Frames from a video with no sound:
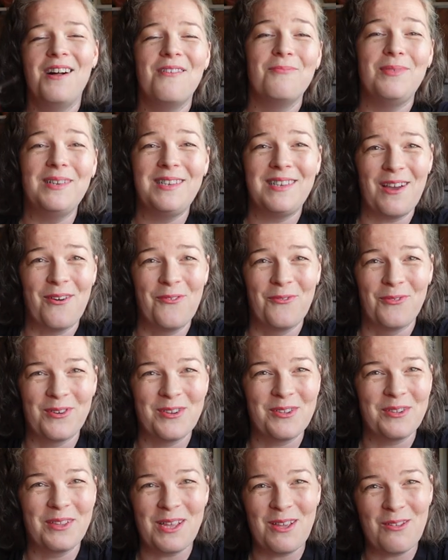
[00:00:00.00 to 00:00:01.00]
but
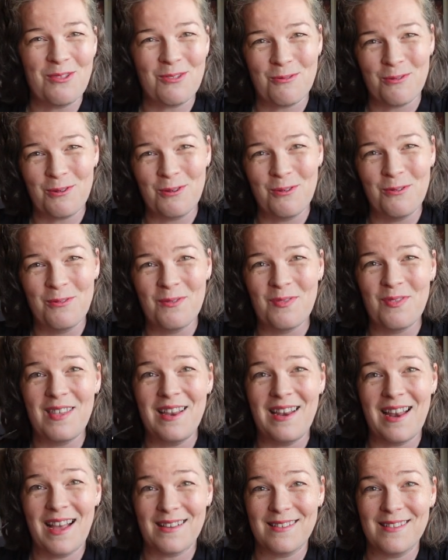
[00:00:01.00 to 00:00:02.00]
definitely through the
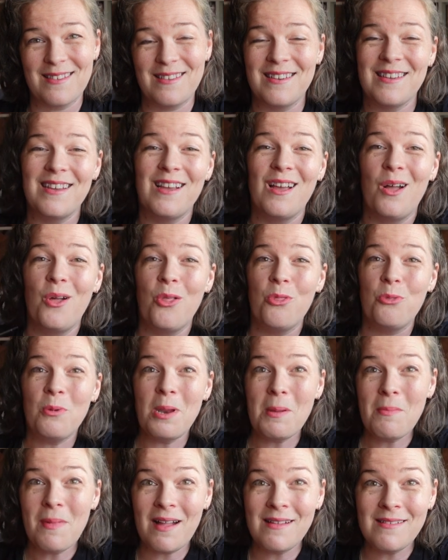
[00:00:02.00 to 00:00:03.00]
next
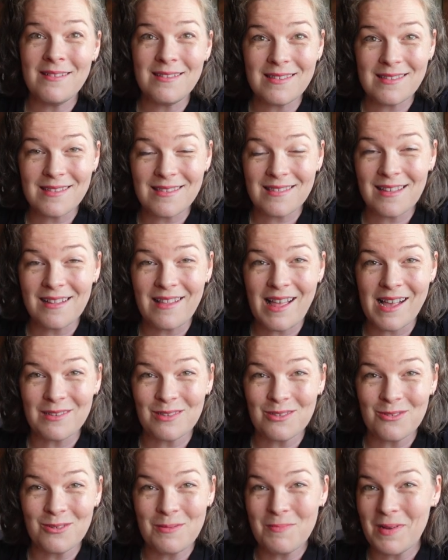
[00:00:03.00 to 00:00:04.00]
3 months, the
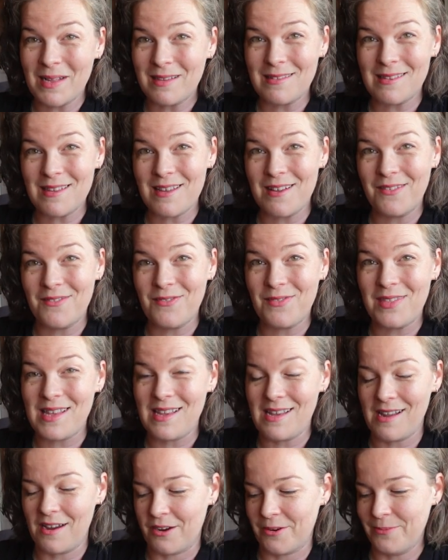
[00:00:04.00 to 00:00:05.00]
last 3 months of the
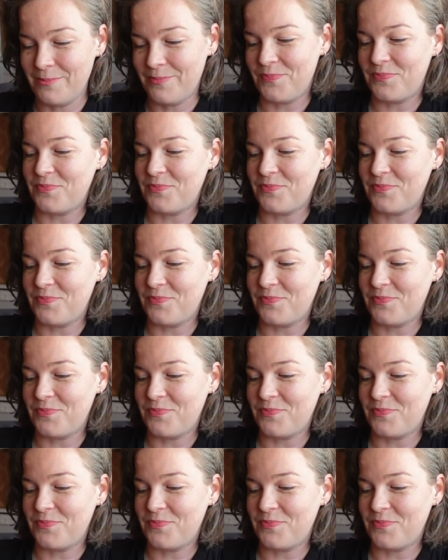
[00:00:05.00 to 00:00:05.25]
year.